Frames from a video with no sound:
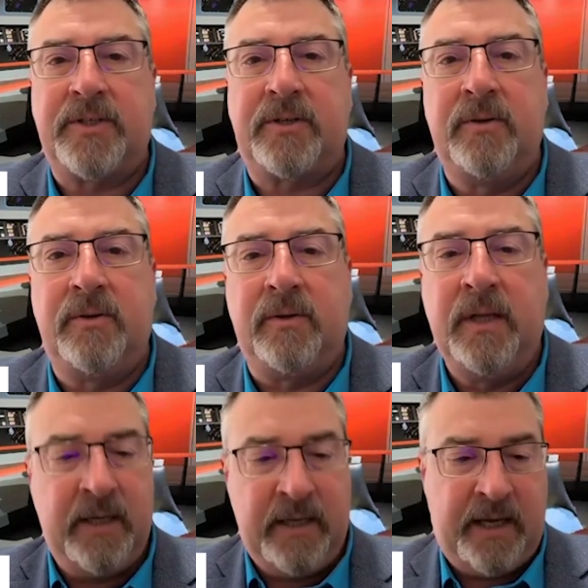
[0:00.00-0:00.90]
a school
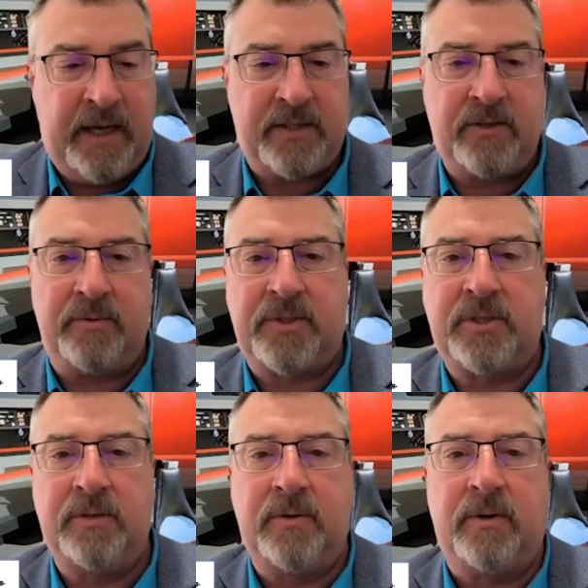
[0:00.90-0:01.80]
has no
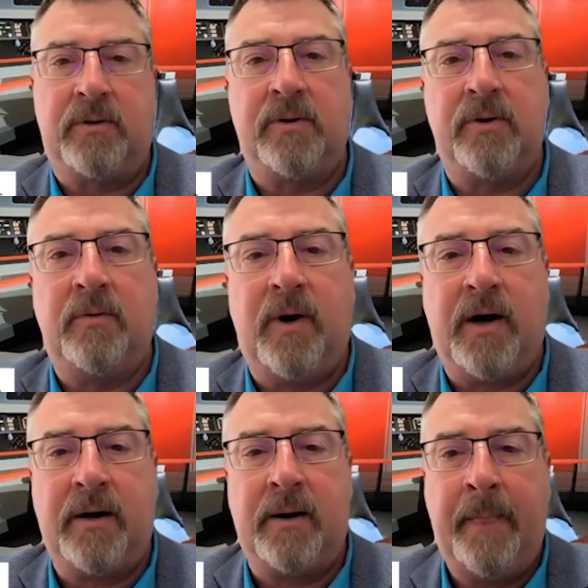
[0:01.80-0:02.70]
sewer or no
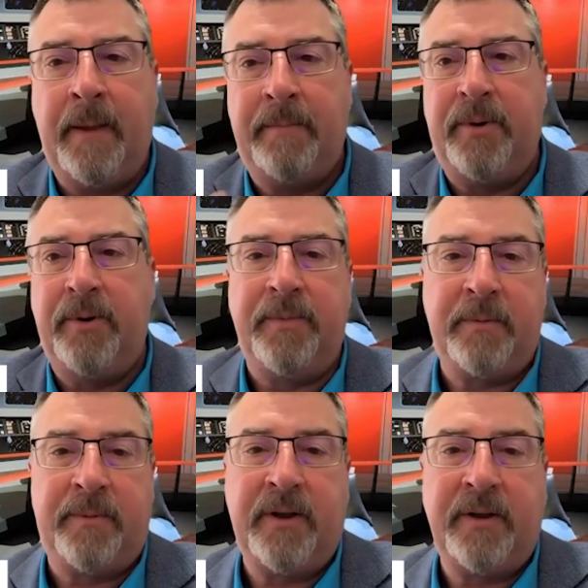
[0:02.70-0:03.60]
water, boom, they're
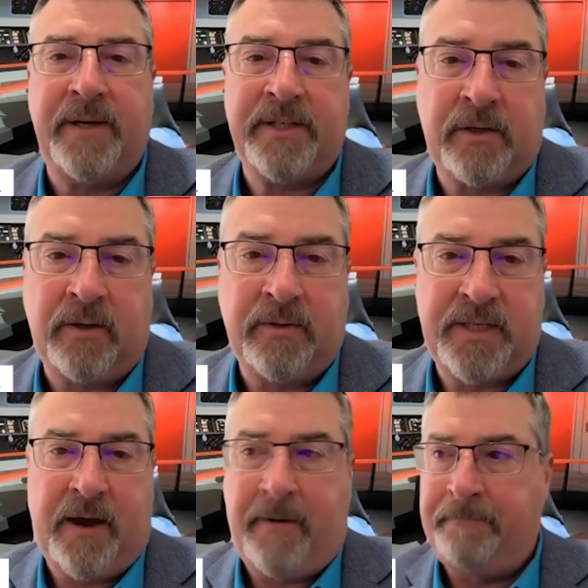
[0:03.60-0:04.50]
pretty much closed
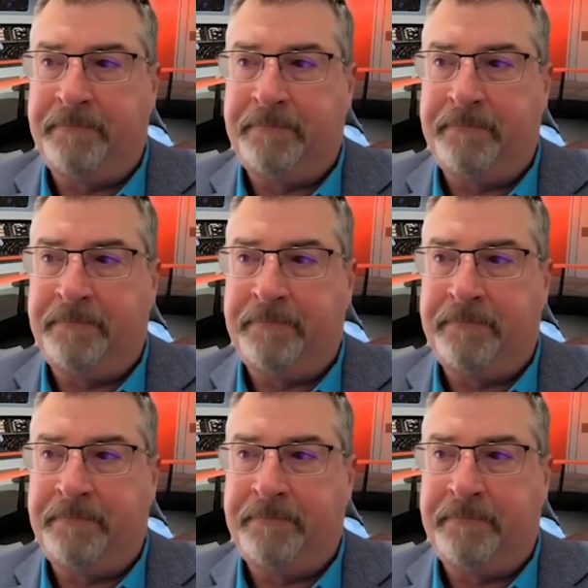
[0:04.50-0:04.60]
down.